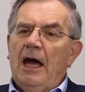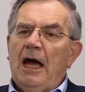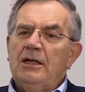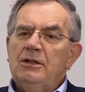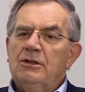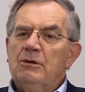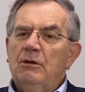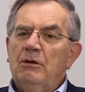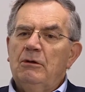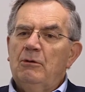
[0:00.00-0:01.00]
And
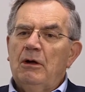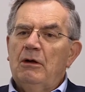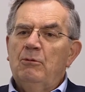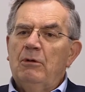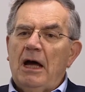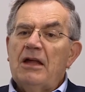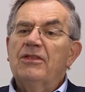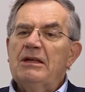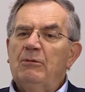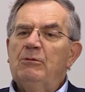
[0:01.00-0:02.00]
I
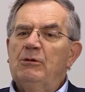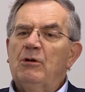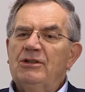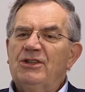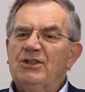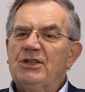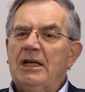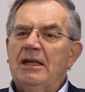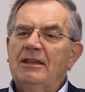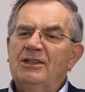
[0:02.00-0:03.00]
think we would want to
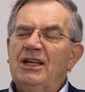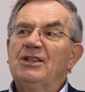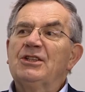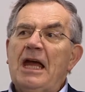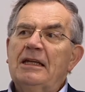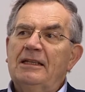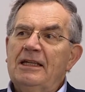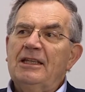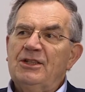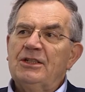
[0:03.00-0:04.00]
say that
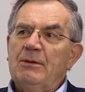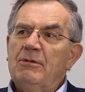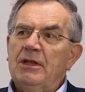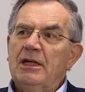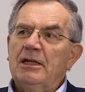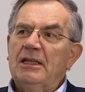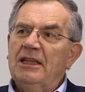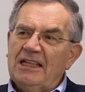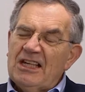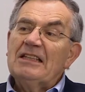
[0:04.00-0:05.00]
exactly the same thing,
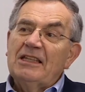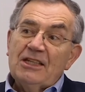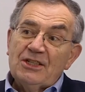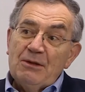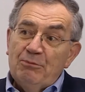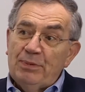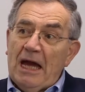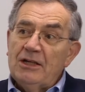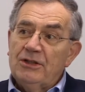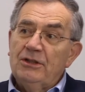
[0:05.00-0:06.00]
exactly the same
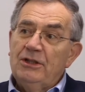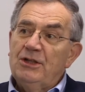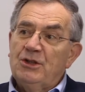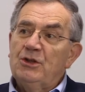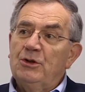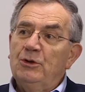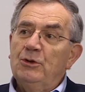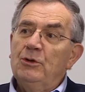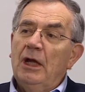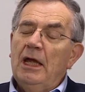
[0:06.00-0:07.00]
pattern is
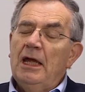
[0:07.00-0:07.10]
true